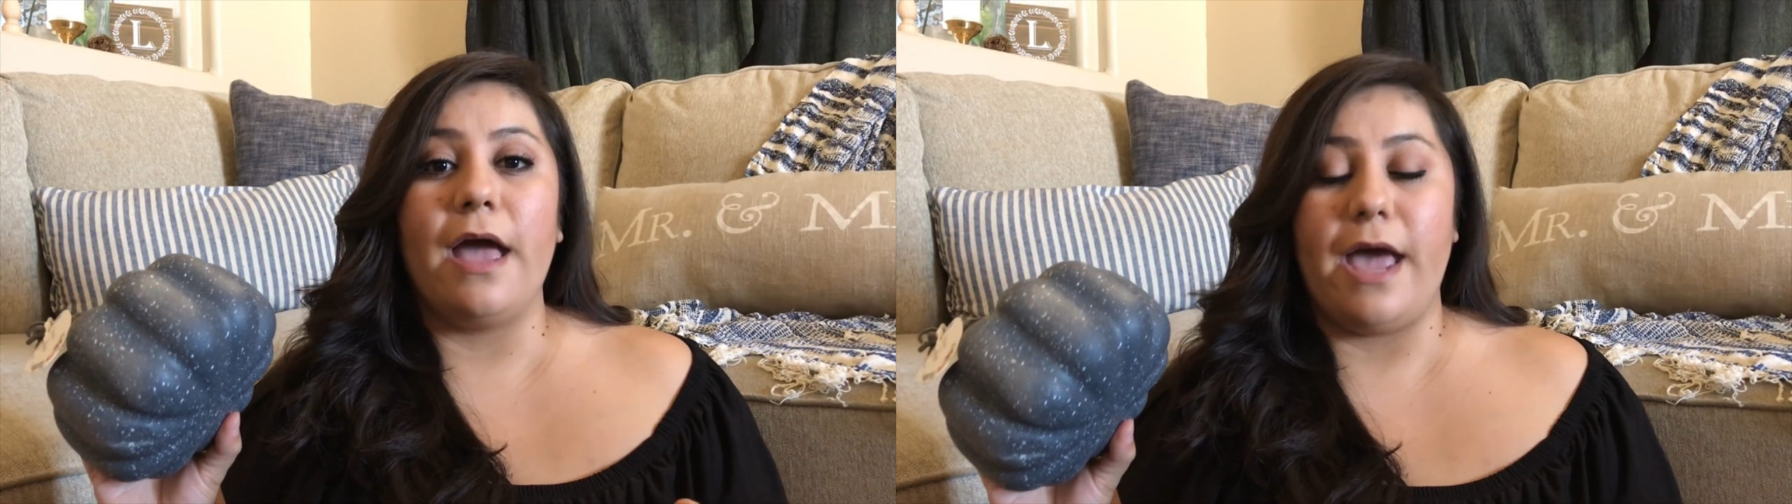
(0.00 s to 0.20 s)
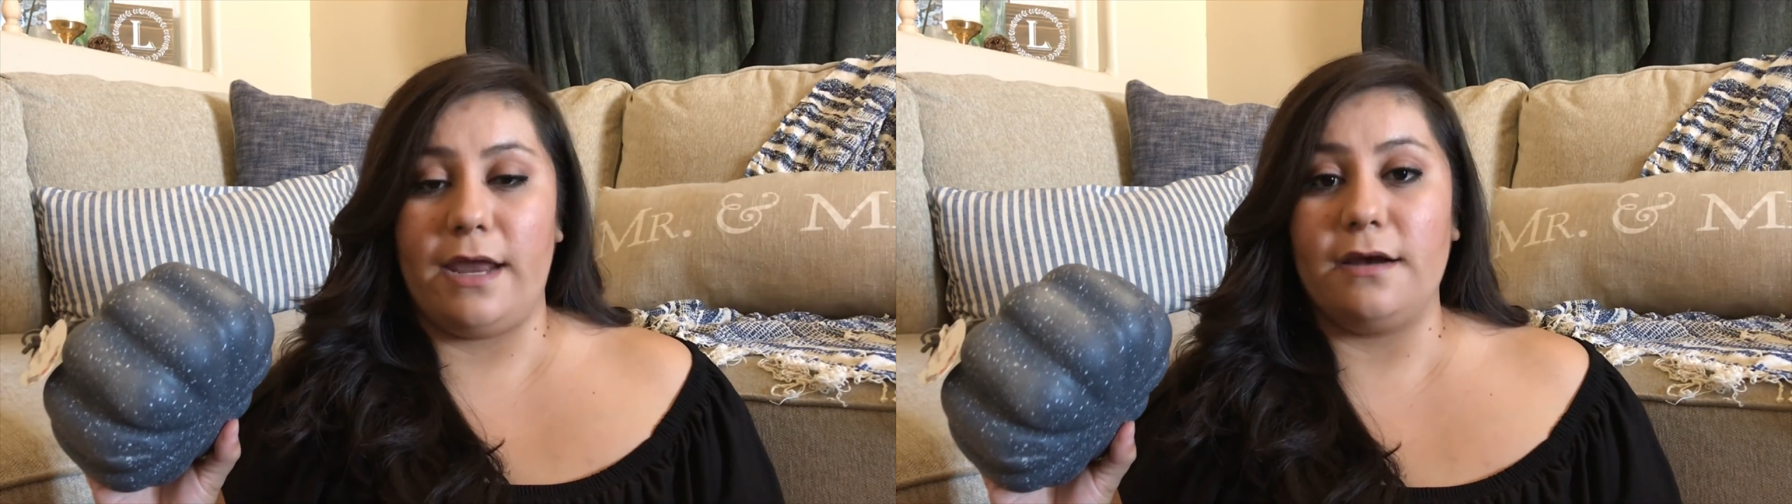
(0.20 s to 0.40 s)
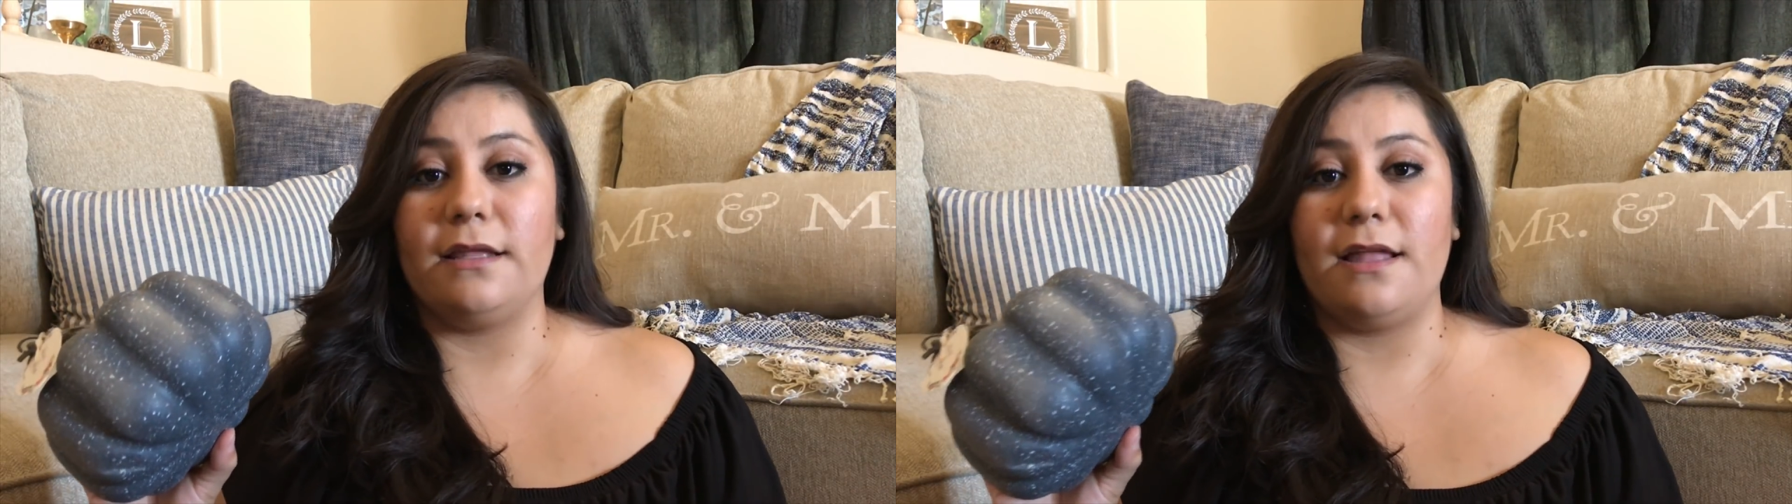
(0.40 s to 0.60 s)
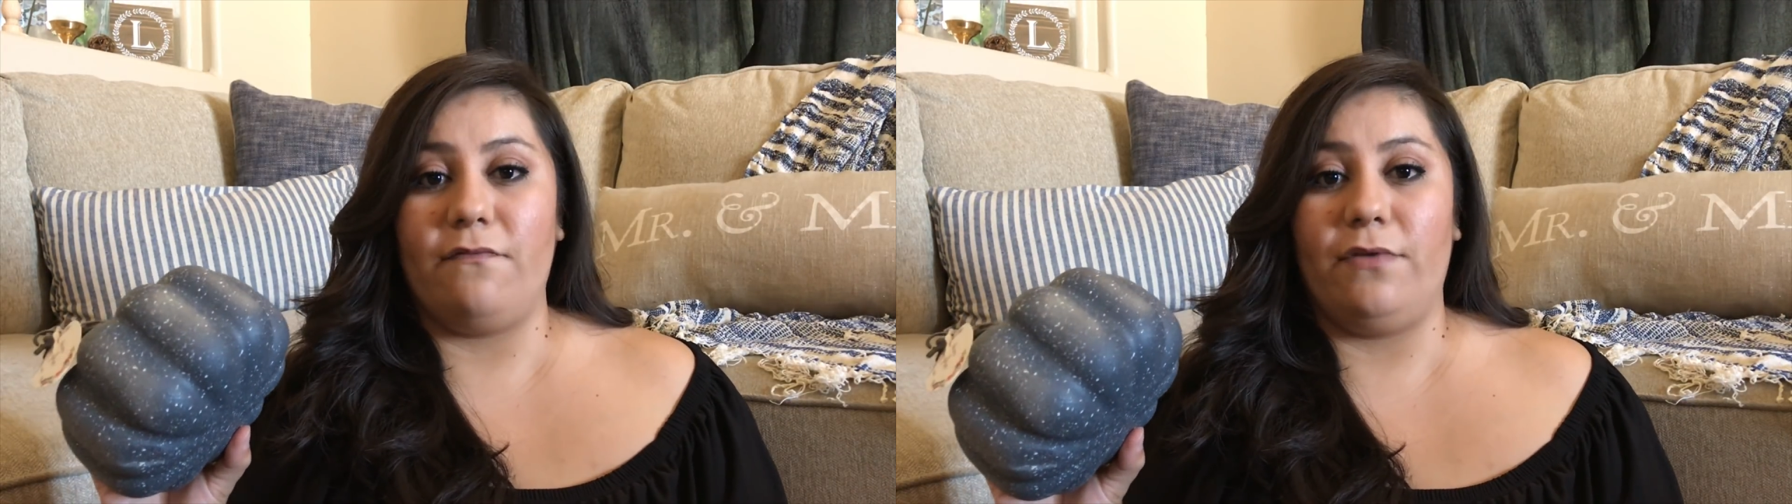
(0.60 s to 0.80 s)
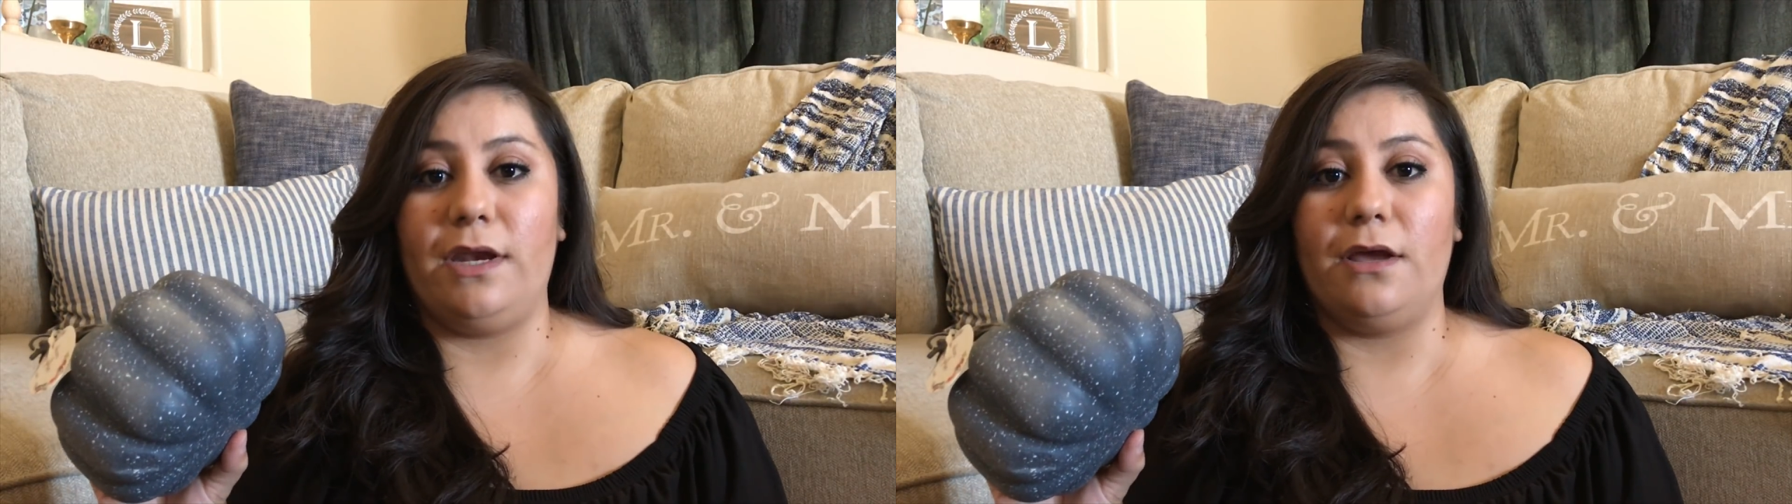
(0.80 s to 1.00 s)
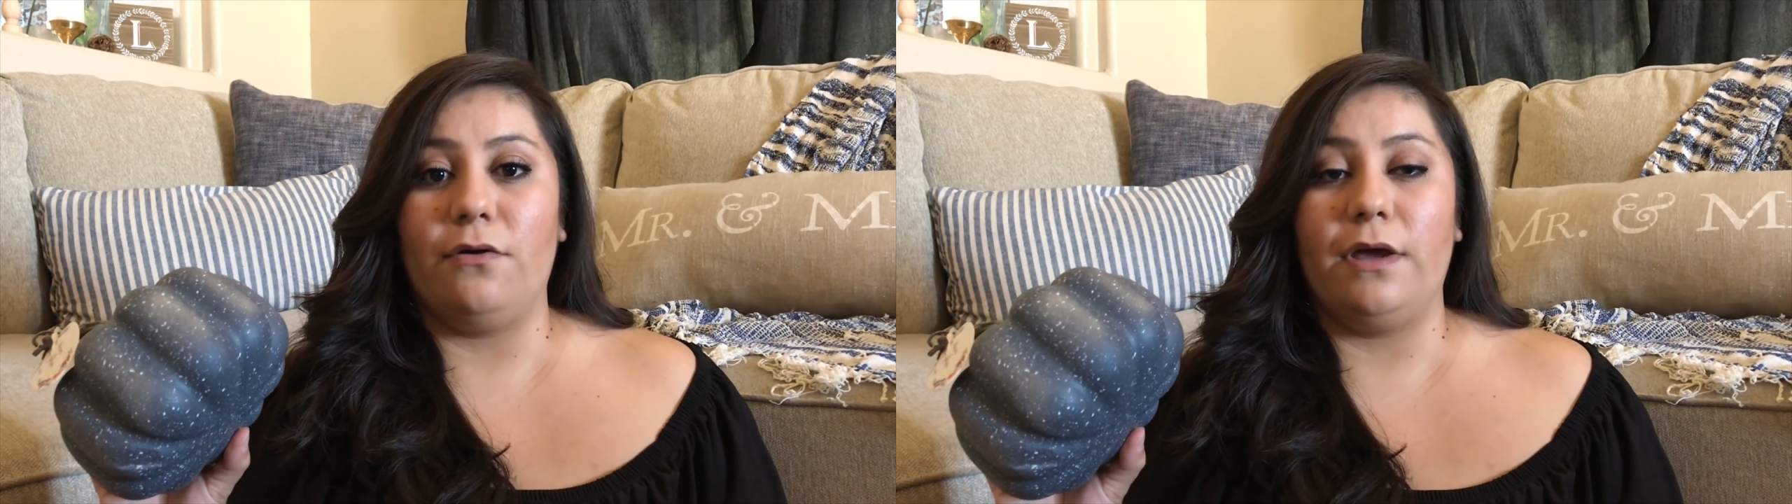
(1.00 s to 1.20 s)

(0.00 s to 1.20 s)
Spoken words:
editing that video.